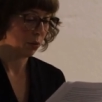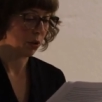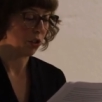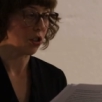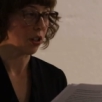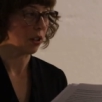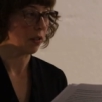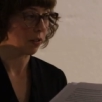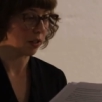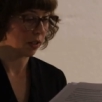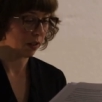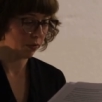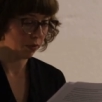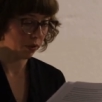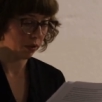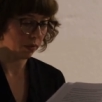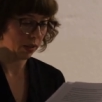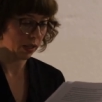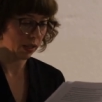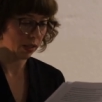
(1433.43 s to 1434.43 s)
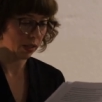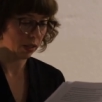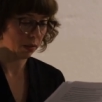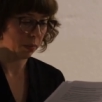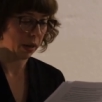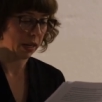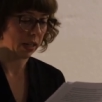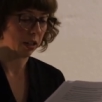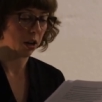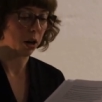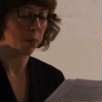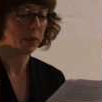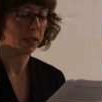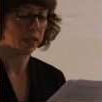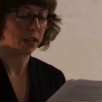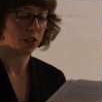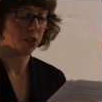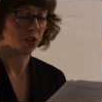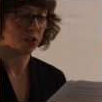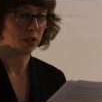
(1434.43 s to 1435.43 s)
which is influenced by a
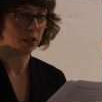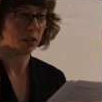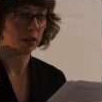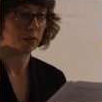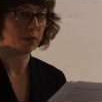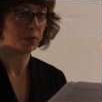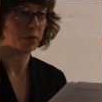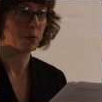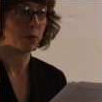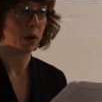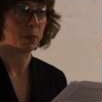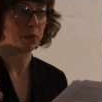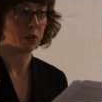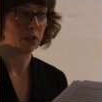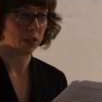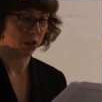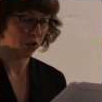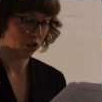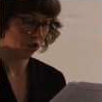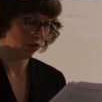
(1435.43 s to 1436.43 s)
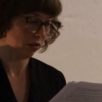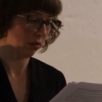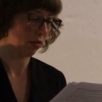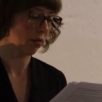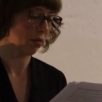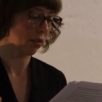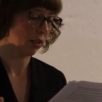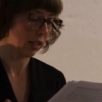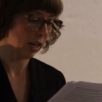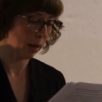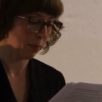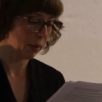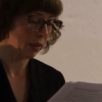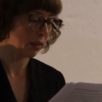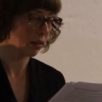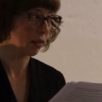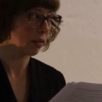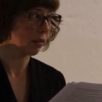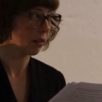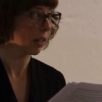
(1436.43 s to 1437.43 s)
combination of reputational
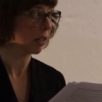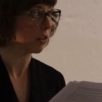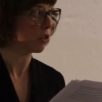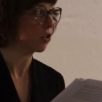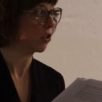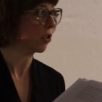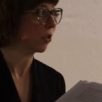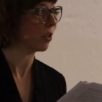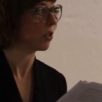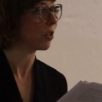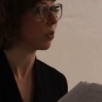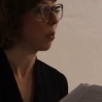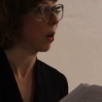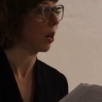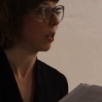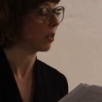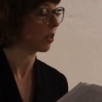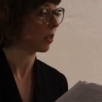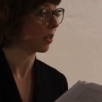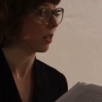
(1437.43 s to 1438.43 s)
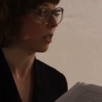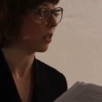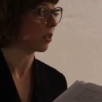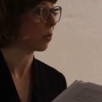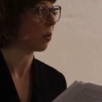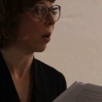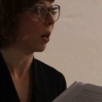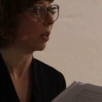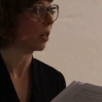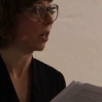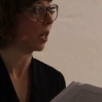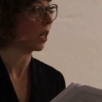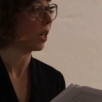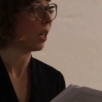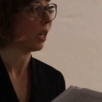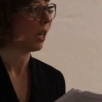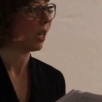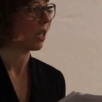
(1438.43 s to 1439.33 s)
capital and studies quality.